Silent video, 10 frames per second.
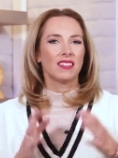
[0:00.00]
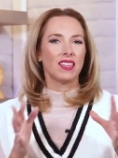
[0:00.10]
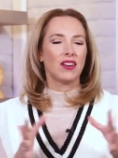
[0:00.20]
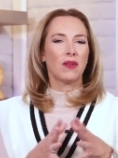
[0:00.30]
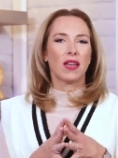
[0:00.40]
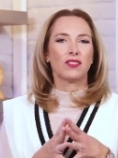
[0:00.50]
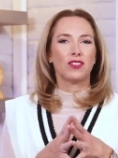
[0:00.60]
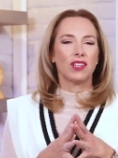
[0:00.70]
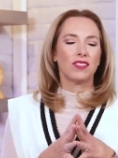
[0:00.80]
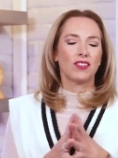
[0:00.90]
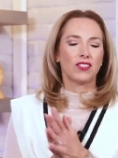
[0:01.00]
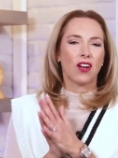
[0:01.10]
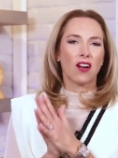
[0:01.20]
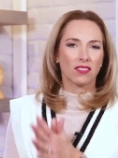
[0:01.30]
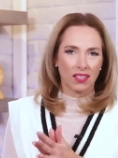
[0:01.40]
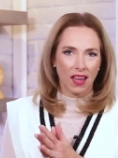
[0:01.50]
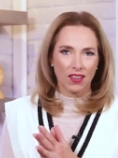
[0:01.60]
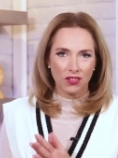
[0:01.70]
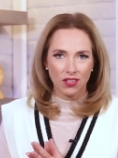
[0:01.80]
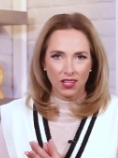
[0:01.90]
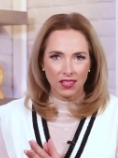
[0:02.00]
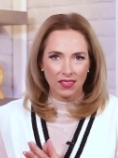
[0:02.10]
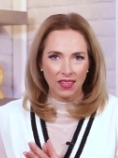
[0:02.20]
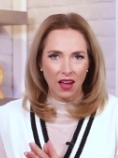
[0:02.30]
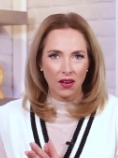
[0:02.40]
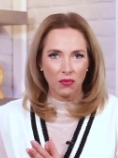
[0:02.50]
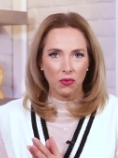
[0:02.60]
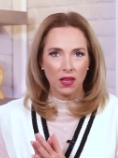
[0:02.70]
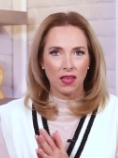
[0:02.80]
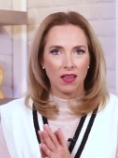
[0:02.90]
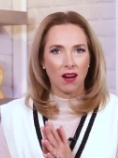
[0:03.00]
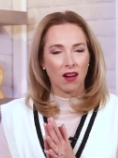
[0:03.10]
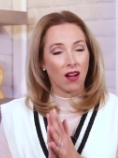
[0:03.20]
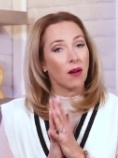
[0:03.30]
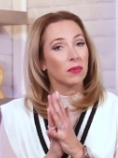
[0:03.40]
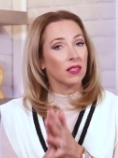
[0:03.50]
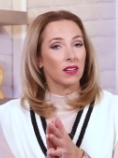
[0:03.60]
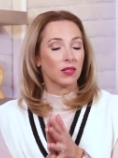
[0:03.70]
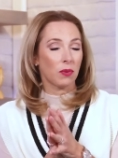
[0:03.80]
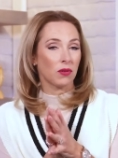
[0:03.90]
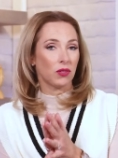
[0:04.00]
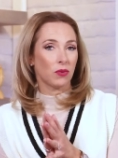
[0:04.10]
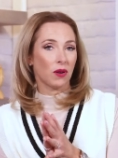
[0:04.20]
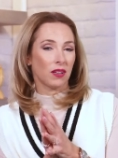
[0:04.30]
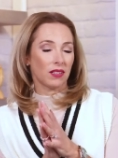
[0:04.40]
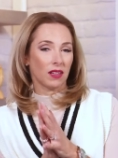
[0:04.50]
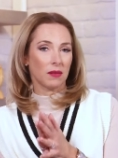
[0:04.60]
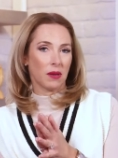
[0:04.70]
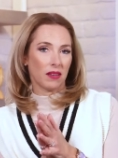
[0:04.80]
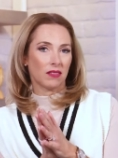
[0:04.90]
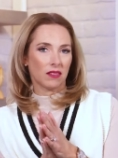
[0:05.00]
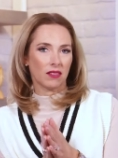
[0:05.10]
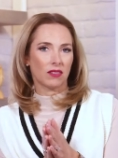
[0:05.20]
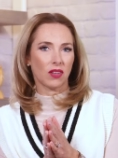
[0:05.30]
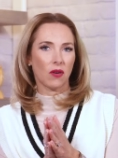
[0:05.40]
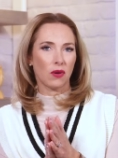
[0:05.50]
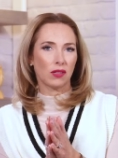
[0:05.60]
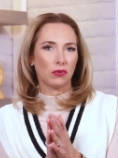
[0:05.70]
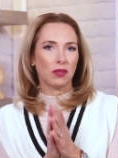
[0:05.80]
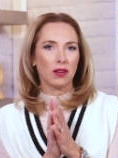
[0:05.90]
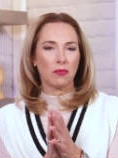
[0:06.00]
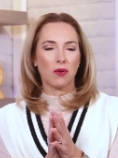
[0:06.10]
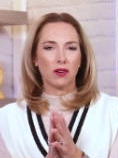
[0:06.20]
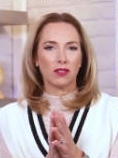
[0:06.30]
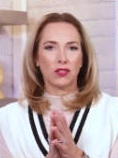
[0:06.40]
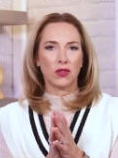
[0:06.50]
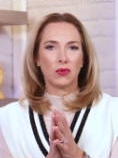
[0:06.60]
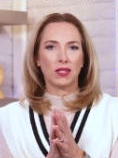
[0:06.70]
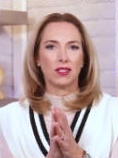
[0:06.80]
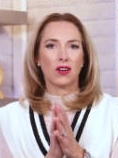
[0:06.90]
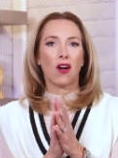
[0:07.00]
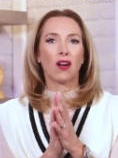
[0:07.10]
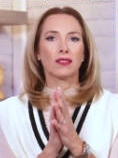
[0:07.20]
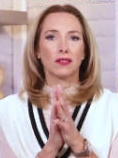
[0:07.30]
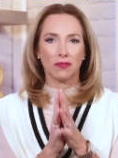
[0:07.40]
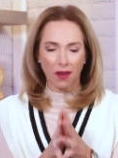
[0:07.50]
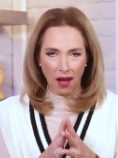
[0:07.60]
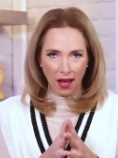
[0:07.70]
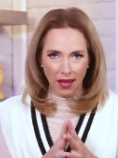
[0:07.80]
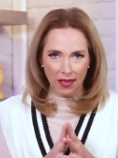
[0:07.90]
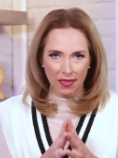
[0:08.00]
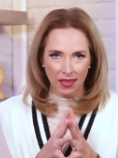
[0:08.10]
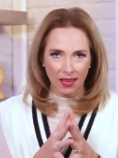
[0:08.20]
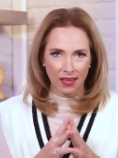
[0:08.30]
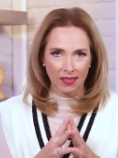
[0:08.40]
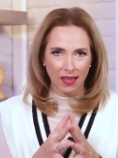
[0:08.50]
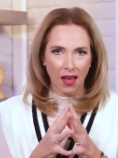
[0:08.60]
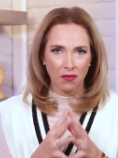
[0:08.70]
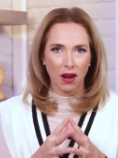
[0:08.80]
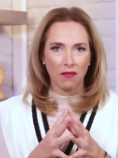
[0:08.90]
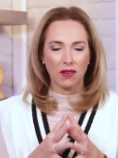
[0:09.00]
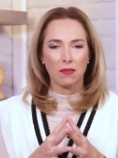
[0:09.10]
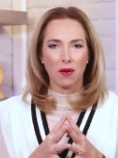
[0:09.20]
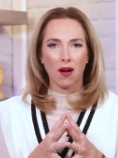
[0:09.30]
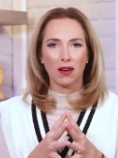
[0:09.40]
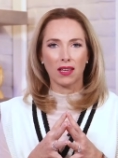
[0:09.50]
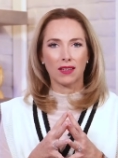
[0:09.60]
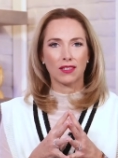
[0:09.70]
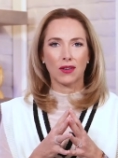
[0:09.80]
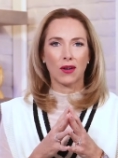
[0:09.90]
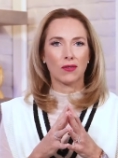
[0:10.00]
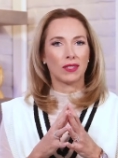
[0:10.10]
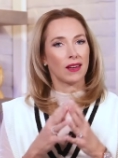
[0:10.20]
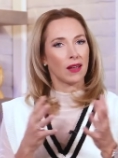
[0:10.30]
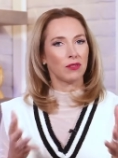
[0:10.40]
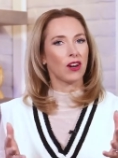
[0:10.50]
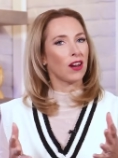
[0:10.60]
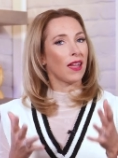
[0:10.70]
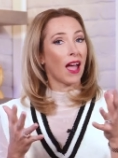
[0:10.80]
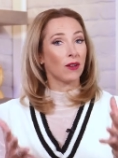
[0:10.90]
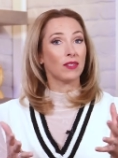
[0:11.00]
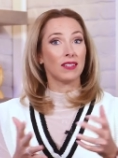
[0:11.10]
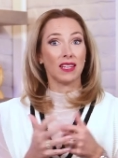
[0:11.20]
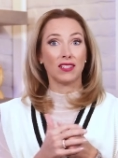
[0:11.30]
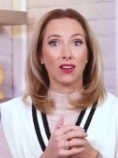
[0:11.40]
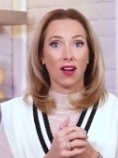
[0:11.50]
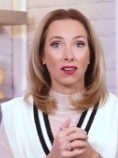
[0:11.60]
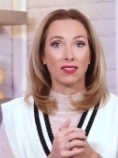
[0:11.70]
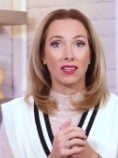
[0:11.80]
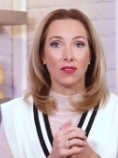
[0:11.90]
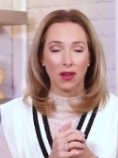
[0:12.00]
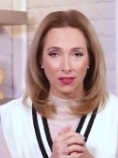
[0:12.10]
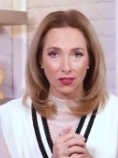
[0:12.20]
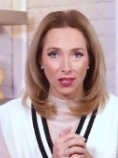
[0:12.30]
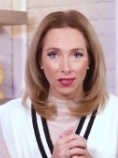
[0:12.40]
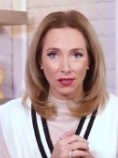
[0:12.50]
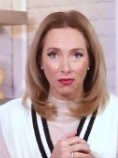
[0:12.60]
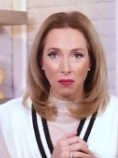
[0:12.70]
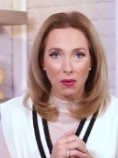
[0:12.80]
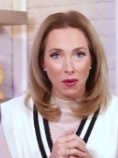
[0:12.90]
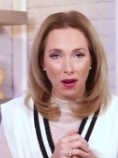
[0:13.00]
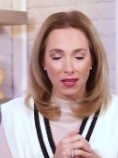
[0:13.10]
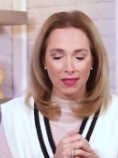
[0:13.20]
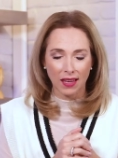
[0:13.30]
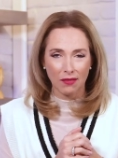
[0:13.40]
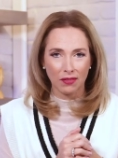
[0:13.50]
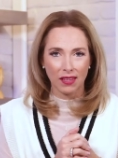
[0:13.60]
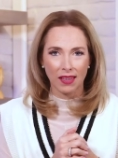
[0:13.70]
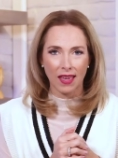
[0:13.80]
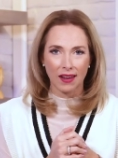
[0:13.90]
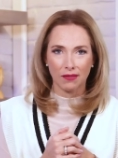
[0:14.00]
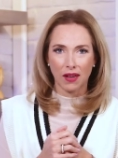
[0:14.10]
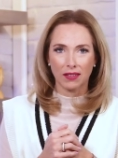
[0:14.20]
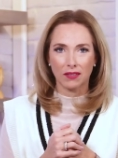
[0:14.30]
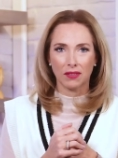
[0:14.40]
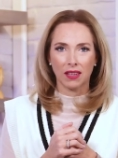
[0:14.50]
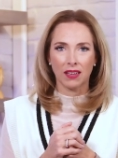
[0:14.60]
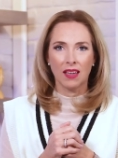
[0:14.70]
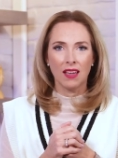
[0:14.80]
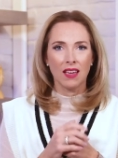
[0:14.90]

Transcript: Xenoestrogens are toxic estrogens that we are commonly exposed to on a daily basis. So it's really important to detoxify these out of your body. So today I'm sharing how to detox xenoestrogens from your body safely and effectively.